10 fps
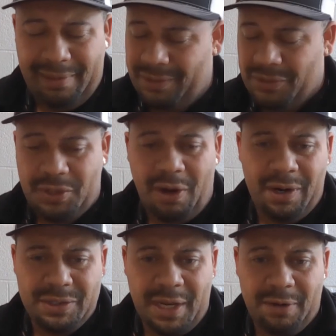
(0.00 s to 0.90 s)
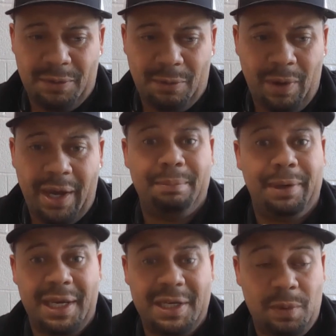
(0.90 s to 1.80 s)
Sorry as I don't know what,
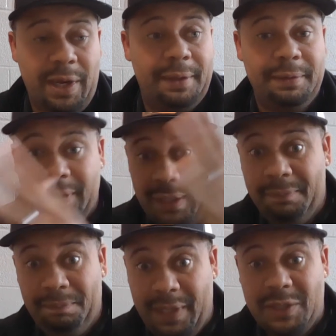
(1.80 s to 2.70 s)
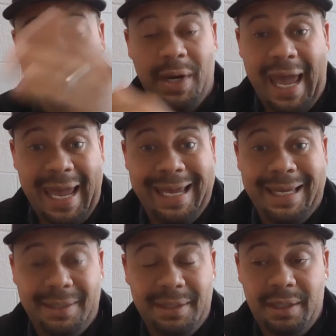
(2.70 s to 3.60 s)
but guess what? That's what I
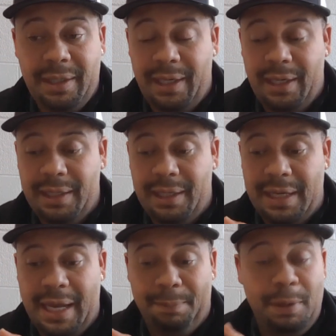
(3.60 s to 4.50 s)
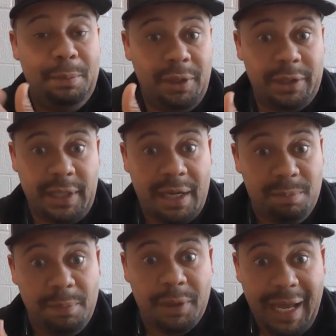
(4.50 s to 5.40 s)
had, and people looked at it
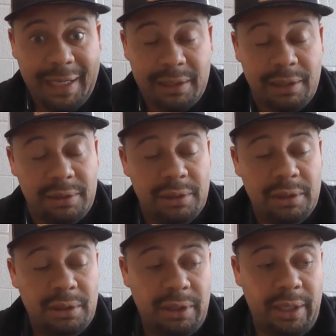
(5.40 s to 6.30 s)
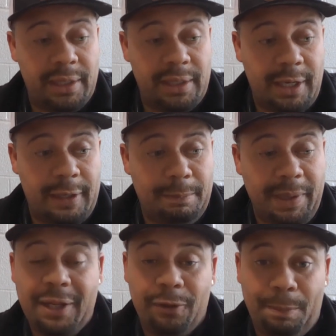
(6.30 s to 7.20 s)
and people liked it. And
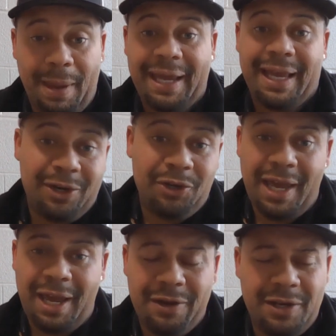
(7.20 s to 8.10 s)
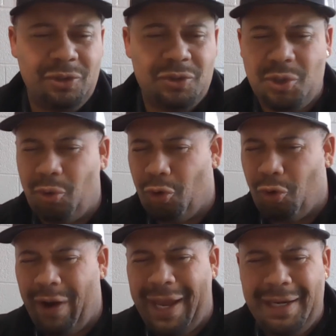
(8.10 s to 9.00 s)
but I look back at it now, and it looks so
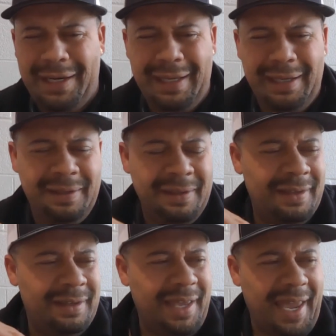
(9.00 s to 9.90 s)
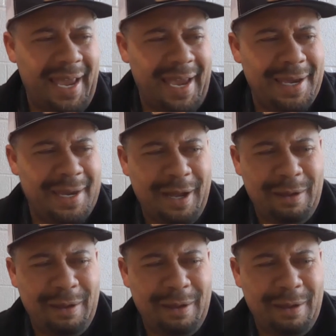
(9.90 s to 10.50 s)
grainy, and